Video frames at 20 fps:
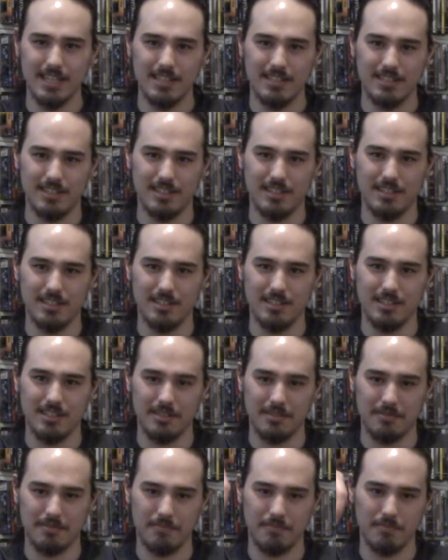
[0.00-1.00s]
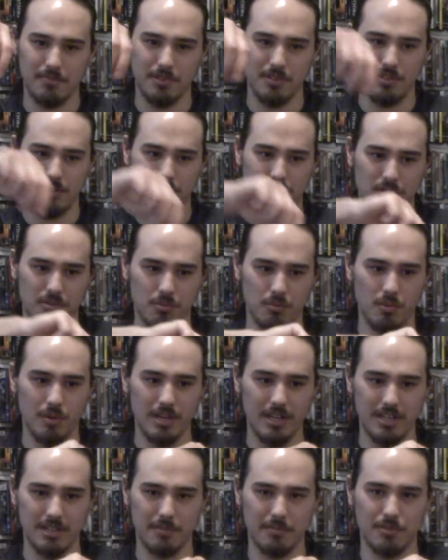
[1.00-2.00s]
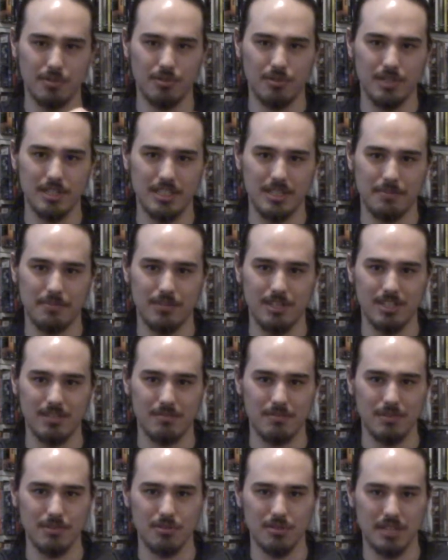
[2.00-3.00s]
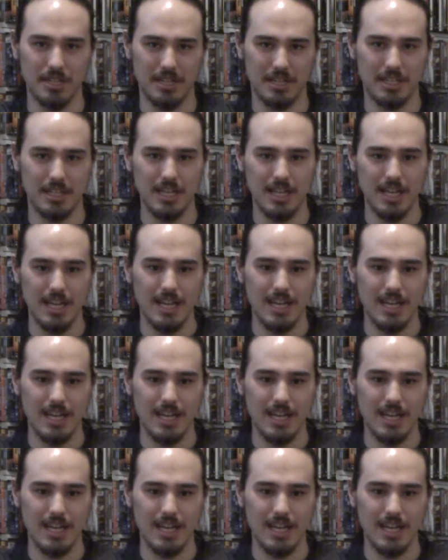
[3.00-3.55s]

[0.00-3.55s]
It's like one of those wind-up toys that plays music,